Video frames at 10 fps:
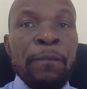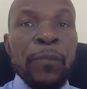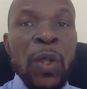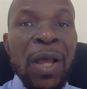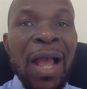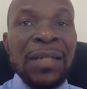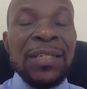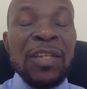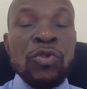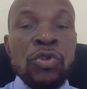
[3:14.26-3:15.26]
The Act
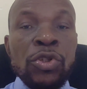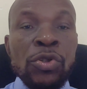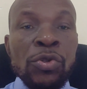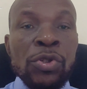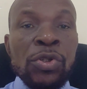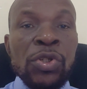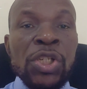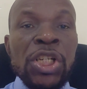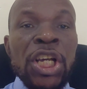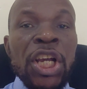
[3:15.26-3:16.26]
introduced
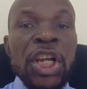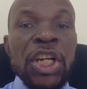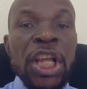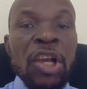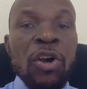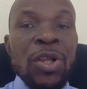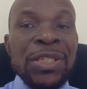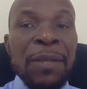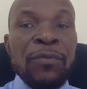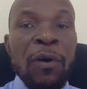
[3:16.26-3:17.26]
the
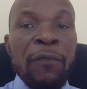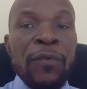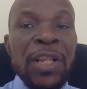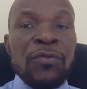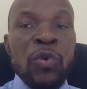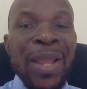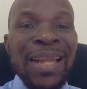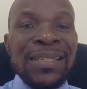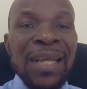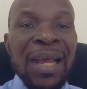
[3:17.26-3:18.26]
concept of leave to
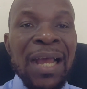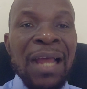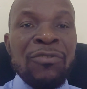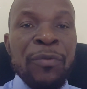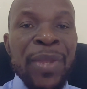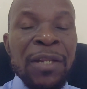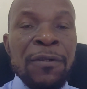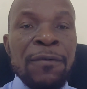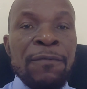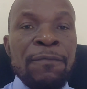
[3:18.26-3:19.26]
enter and
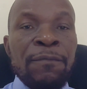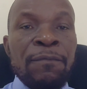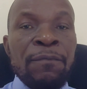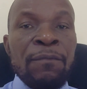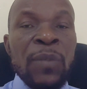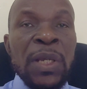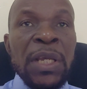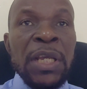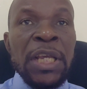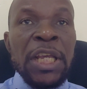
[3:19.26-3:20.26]
remain,
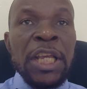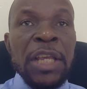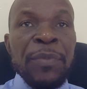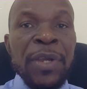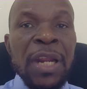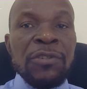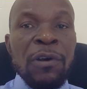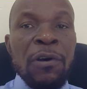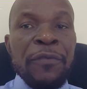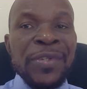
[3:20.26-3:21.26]
immigration
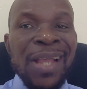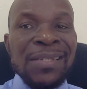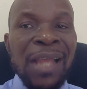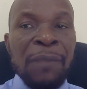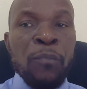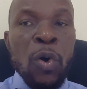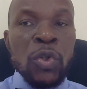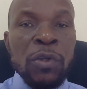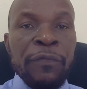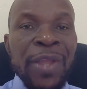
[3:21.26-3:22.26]
officers at
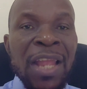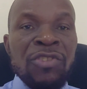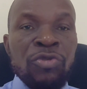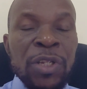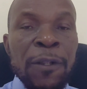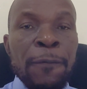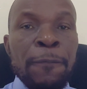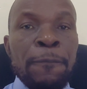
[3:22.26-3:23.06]
ports of entry,